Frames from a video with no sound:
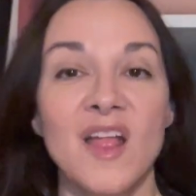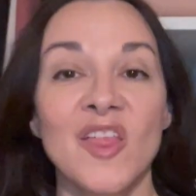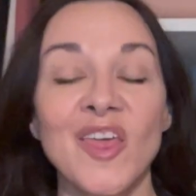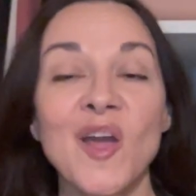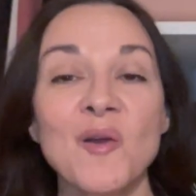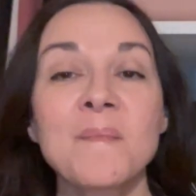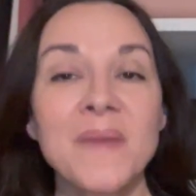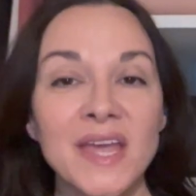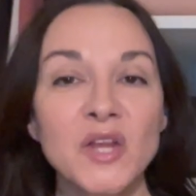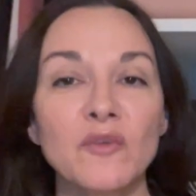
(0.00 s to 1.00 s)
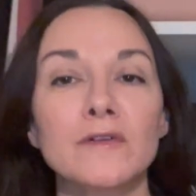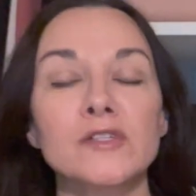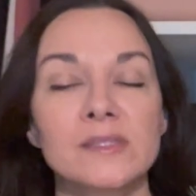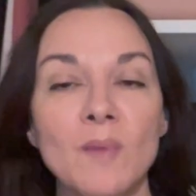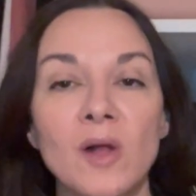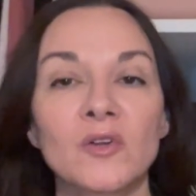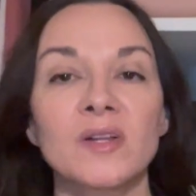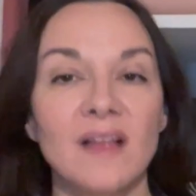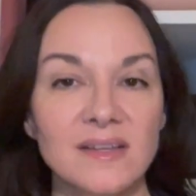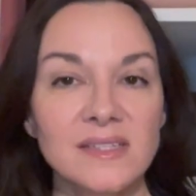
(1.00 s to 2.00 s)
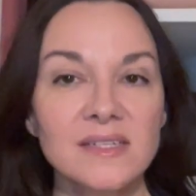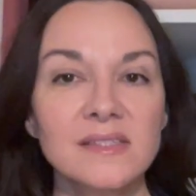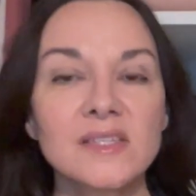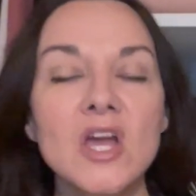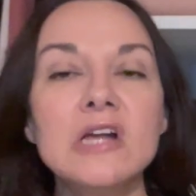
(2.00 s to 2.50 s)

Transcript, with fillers: They are made for smaller closets.